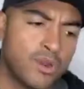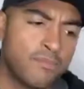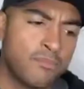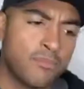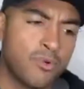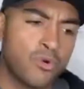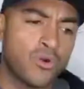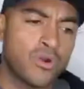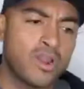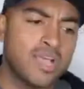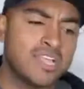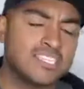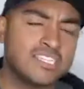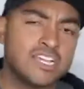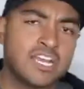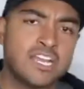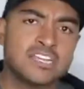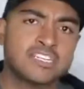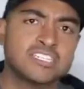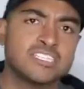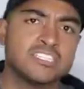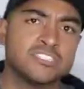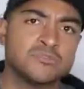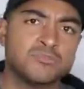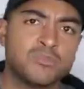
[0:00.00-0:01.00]
and more I
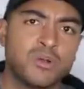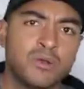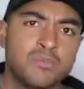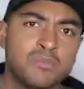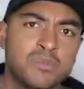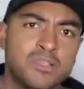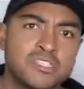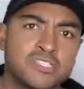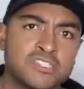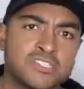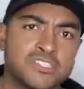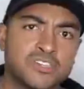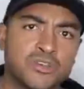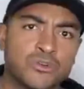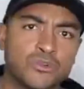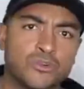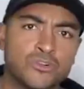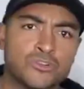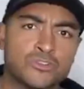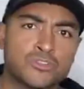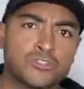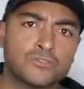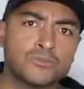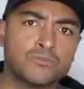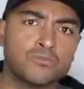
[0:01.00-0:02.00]
talk to small business
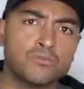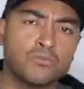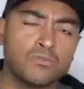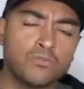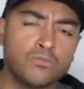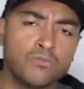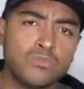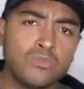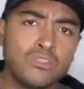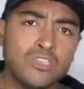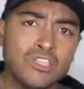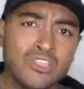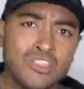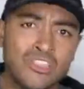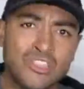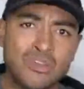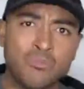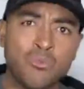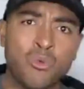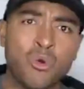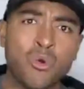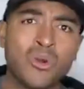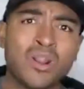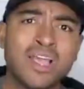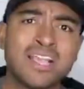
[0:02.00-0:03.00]
owners, the
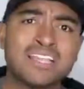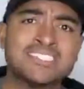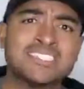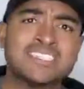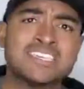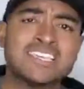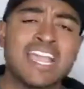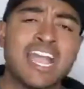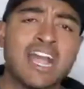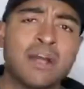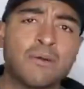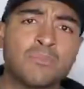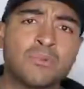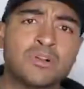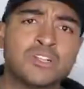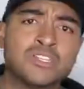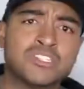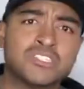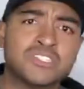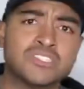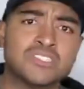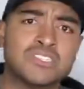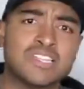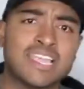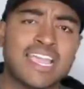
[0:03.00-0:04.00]
more I see how
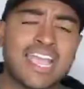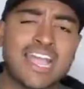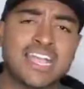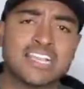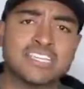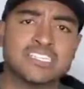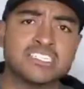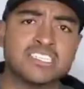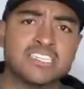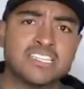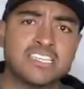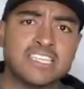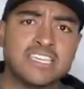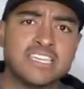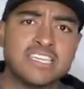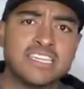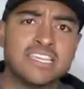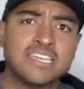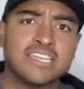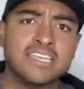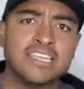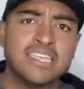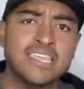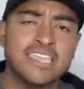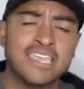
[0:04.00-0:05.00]
much they actually need
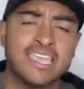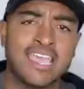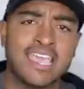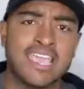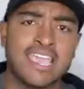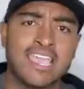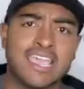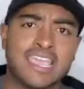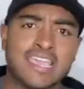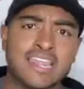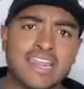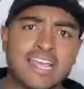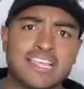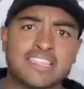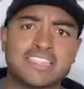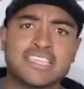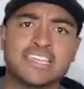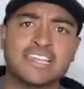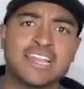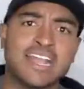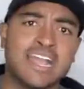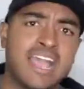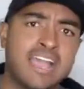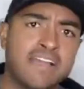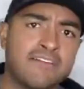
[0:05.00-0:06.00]
it. And I
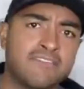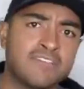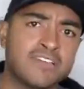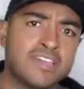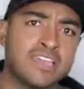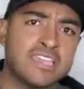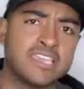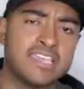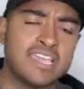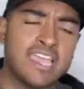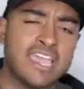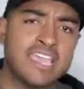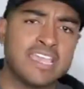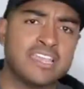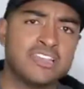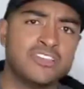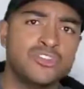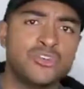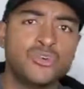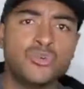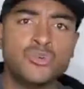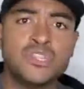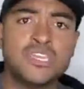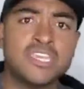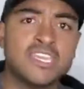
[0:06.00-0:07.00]
think I have a
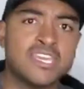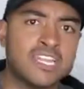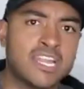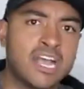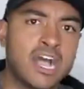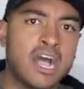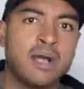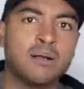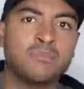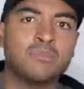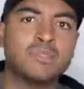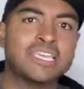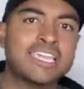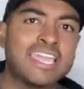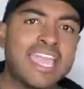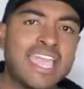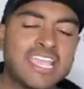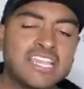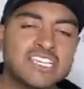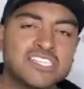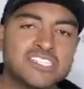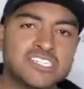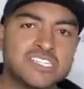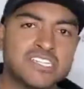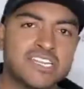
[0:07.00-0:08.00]
duty and an
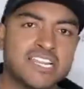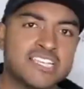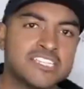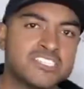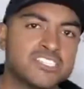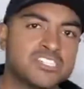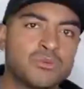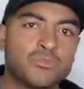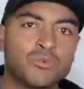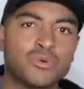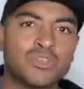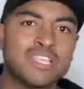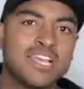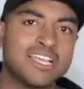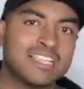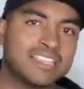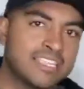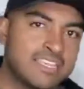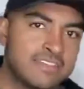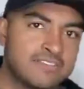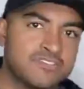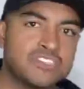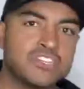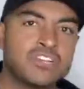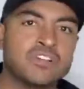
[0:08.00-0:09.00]
obligation as someone that
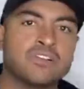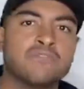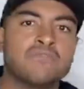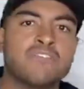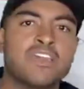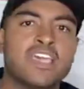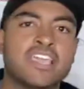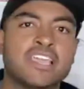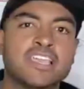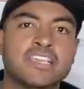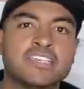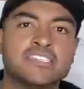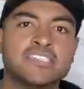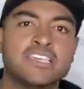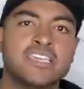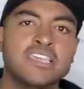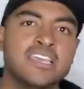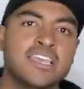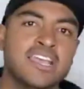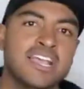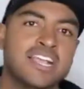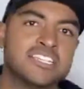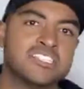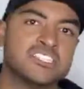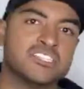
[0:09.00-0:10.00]
lives here in Vegas,
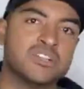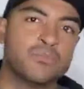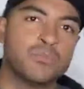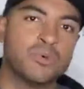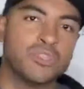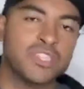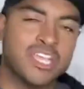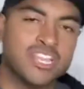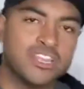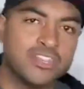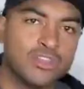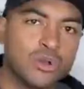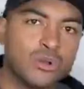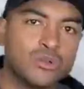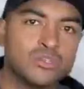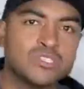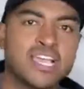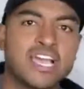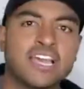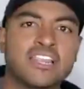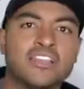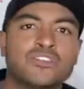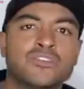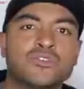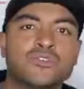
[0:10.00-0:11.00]
as someone that knows
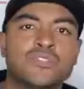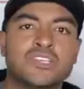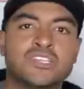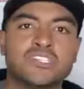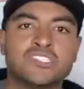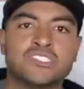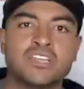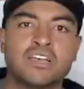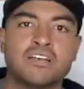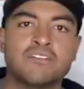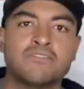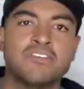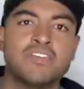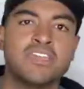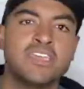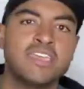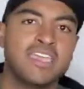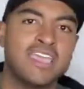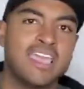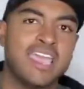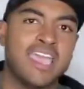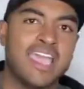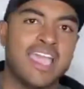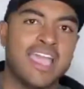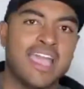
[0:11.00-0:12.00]
how to do this stuff,
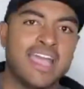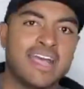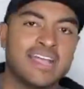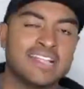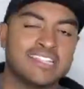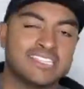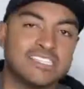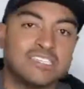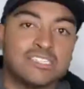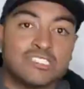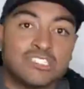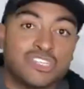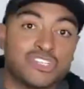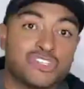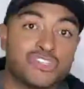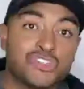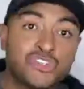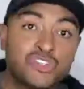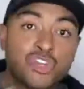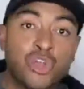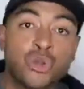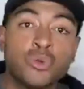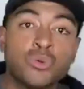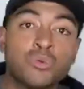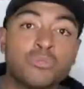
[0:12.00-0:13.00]
to
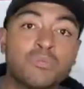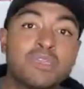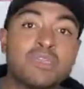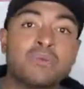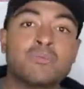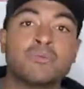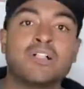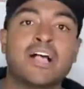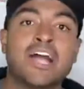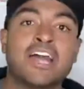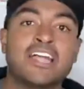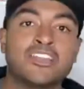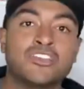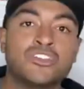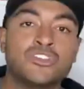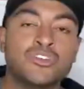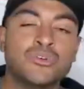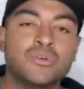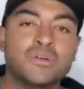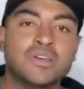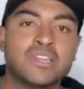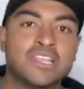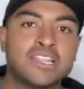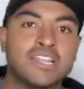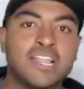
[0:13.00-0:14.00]
show people how to
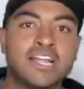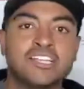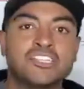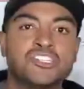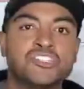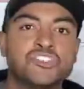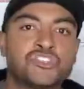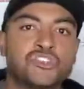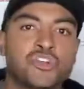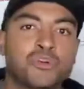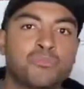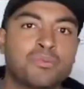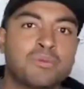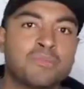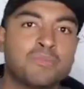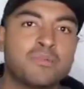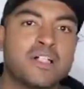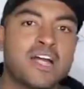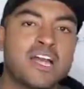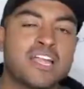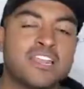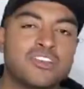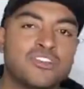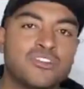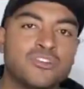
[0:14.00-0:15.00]
do it. And not just show people
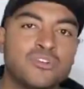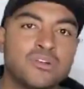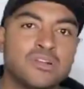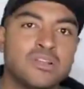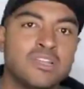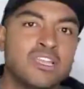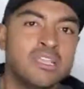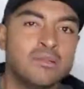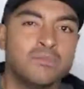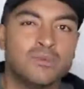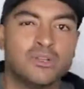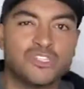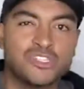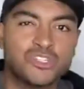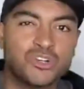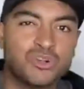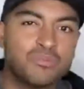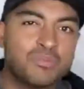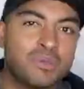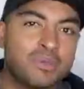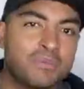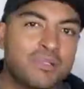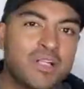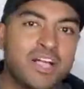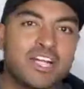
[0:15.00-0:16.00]
how to do it, but show
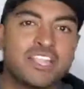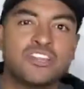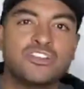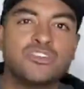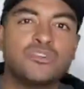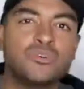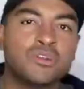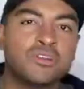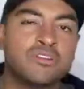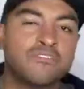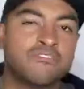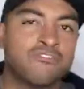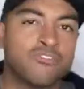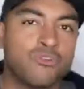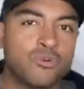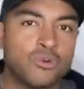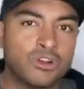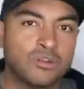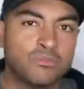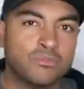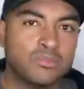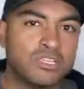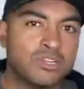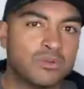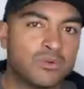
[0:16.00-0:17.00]
people how to do it
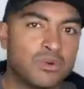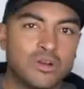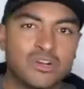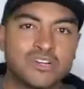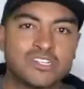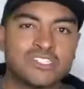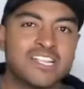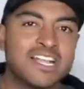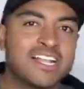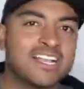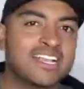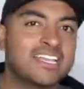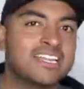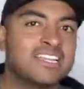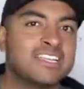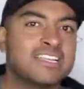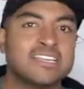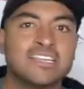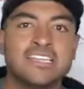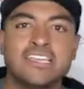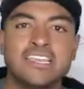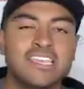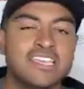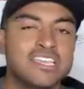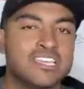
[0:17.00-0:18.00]
affordably, where it's not going to,
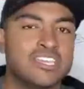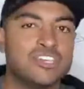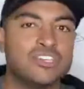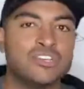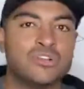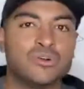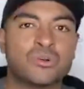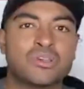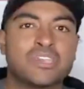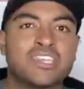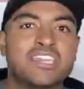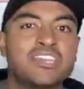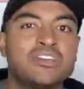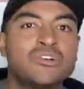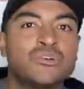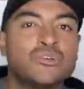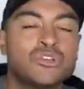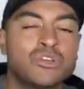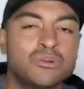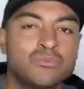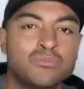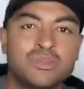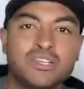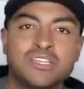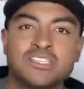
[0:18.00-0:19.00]
kill
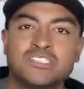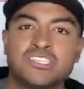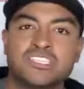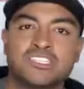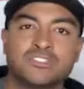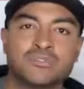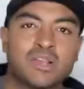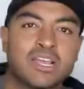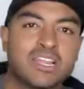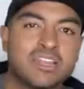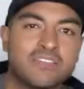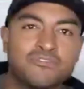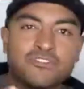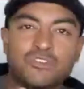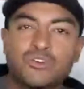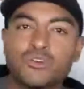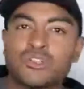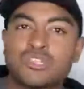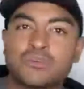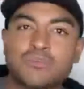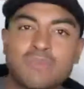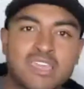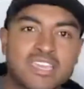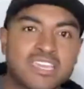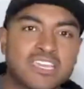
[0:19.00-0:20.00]
your business, right? If you're
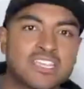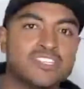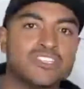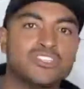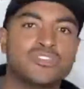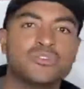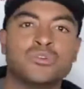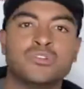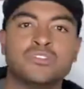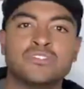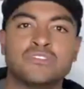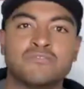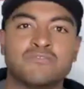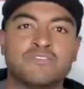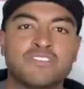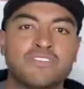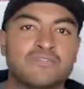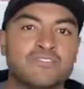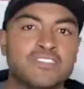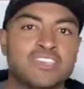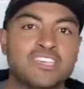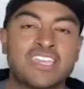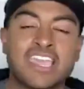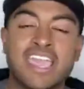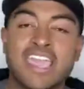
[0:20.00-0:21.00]
only making
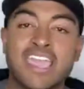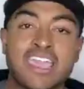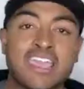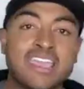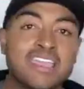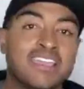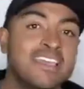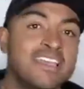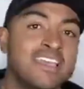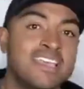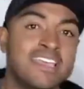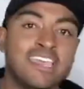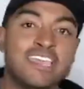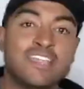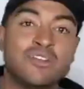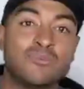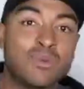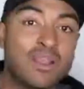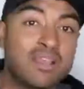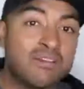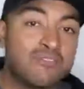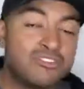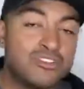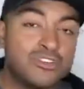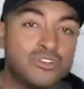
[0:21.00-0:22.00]
$250K in
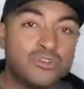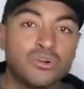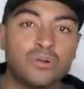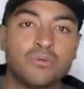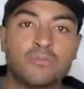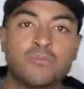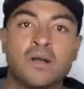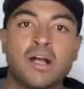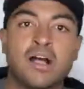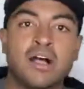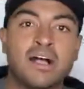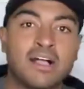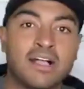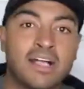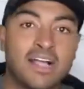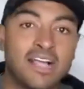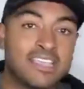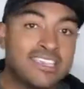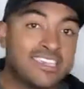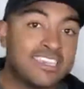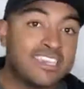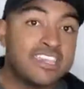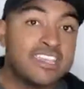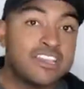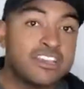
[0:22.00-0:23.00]
revenue a
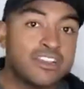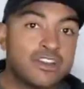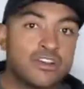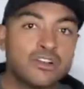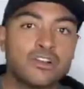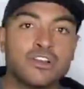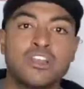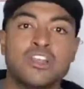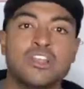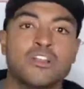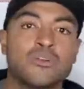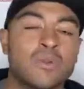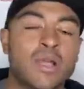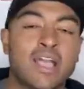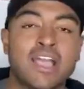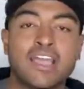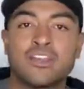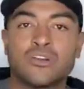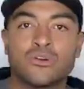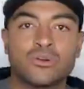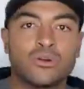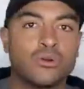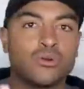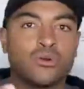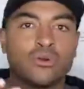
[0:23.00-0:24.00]
year, right?
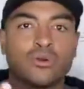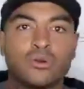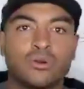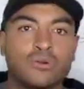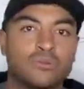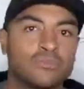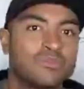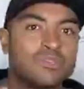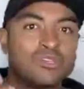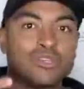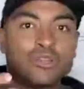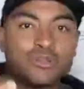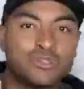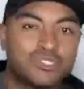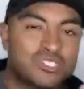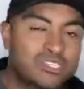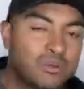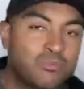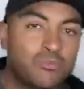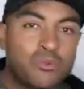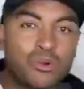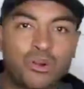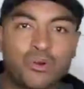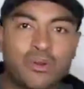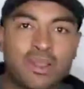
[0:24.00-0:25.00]
Or
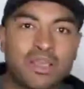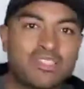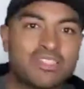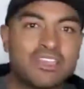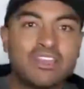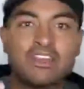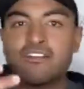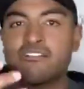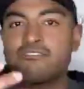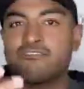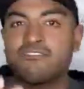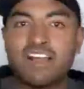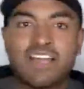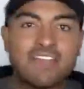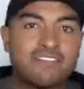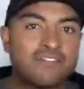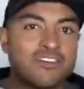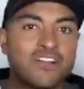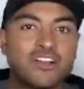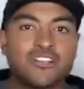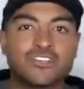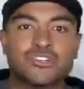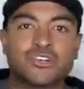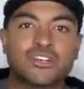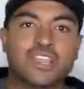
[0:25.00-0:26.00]
somewhere around there,
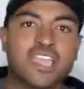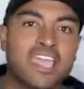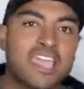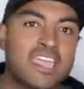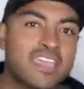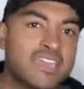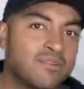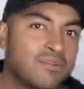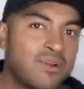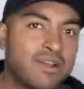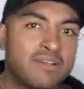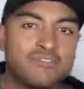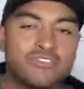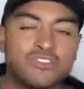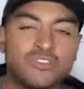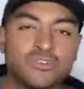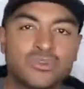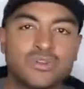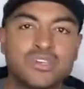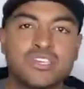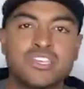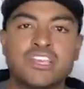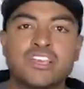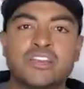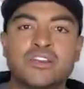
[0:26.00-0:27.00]
$500K in revenue a
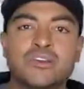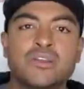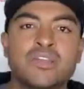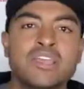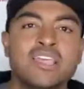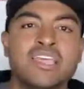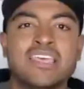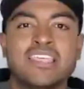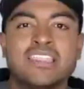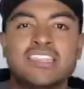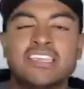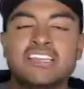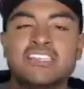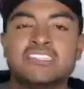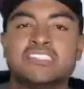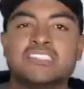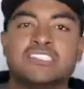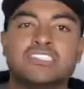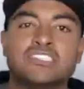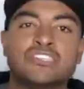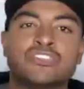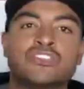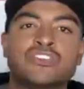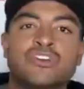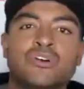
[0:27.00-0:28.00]
year, this,
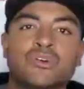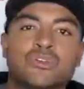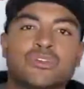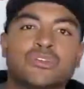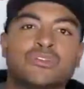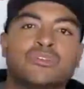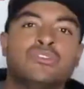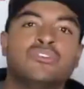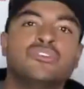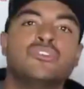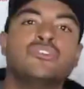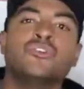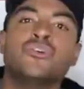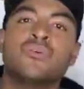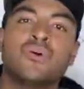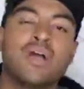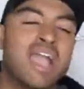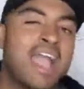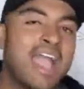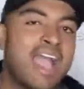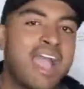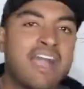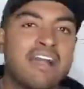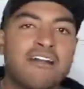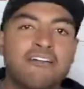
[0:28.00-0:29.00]
you don't
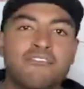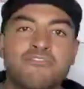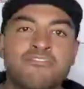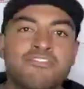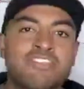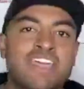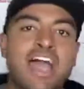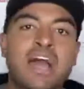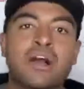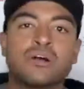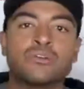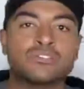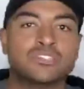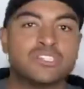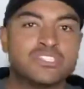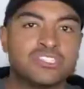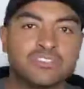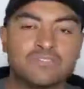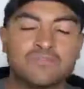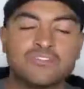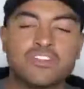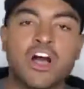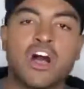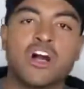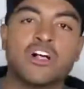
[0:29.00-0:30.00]
have thousands
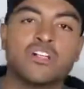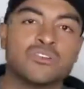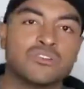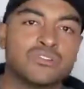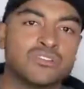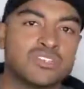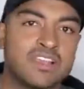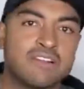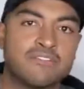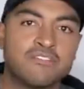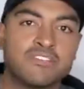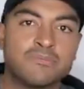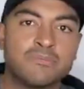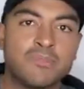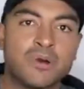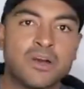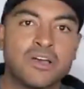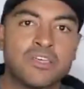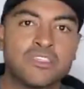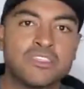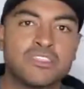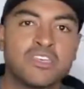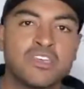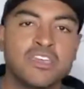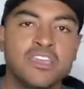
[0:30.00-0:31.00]
of dollars every
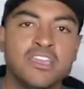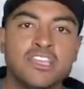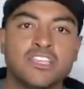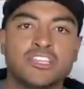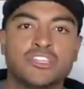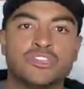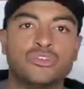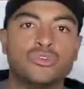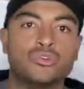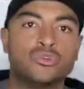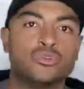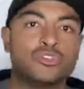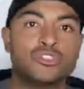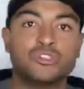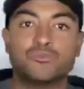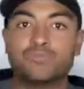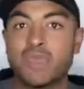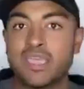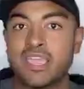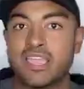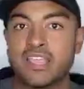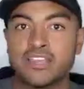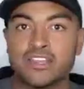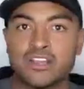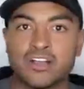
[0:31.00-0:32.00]
month to
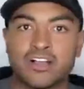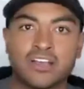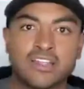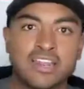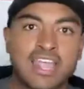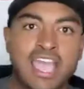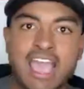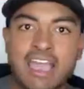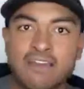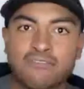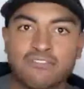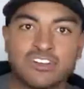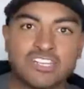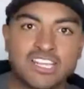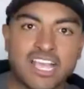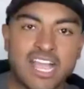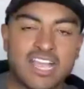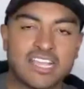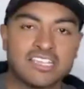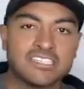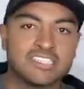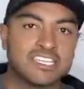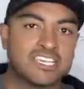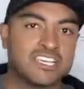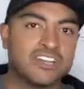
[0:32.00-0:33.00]
spend on
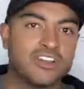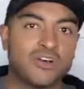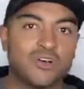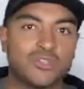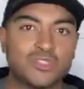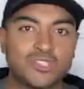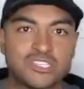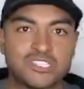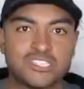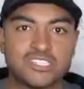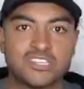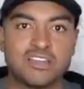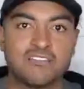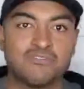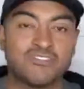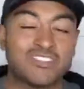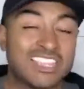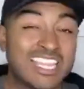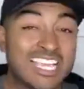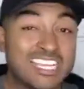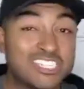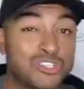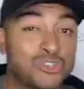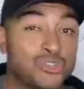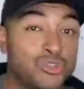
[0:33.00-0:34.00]
advertising and all this stuff
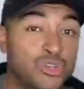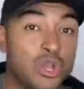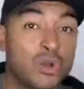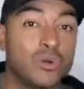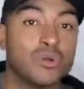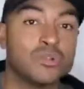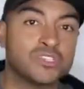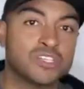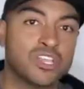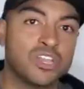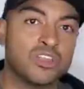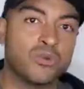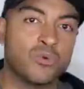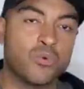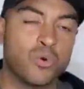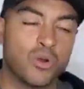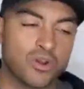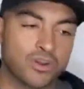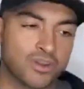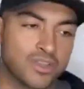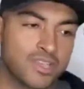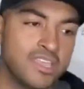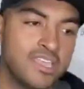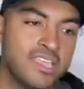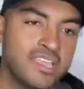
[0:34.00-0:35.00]
unless you know it's going to
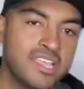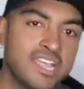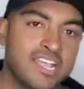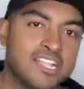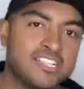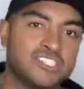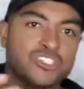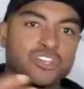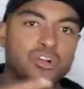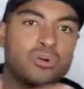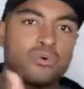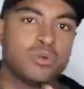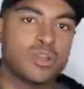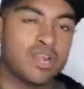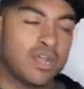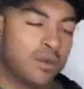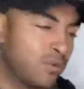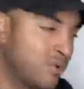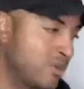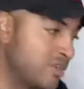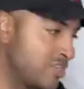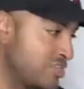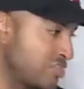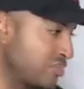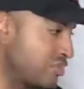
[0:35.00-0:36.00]
work. And so what I
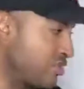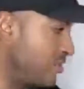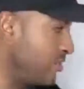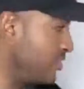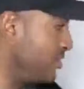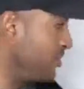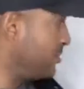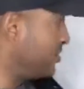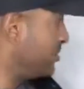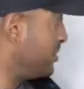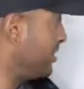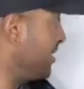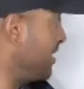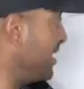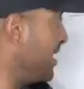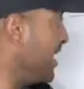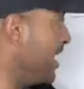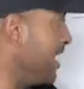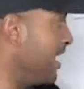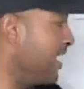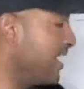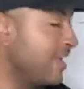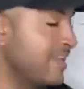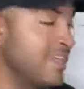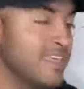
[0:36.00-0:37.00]
want to show you
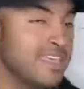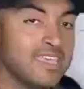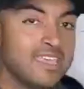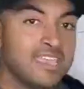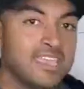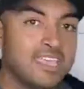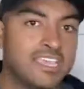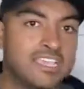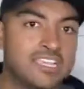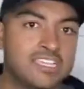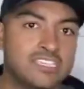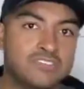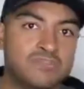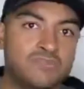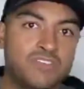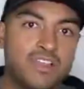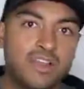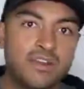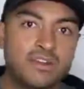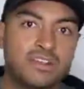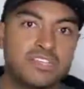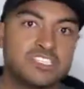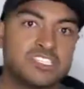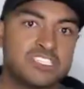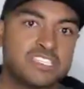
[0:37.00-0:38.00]
today is
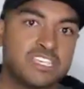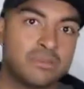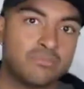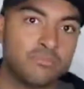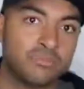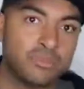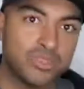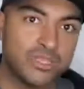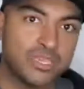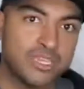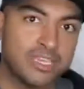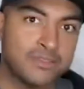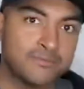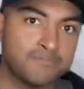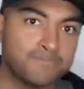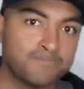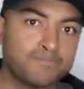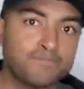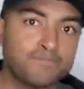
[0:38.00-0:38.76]
very simply